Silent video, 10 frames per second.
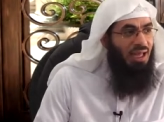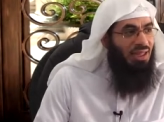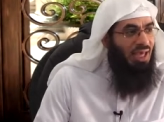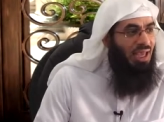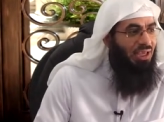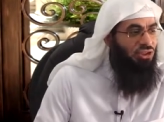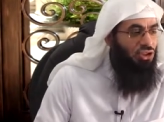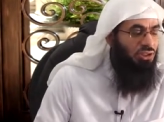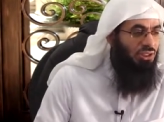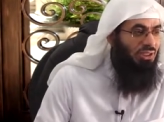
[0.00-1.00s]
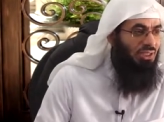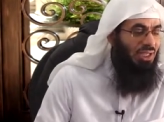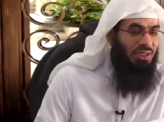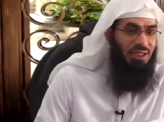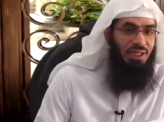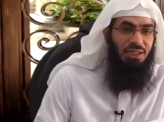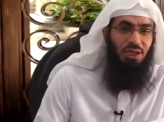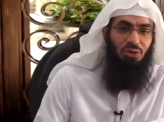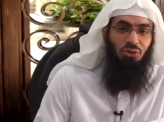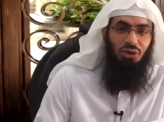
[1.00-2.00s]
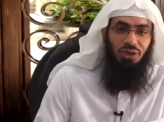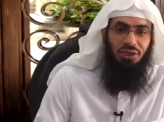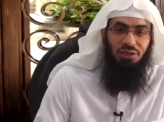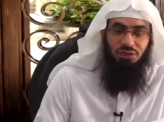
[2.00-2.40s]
The angels descend in the ruh.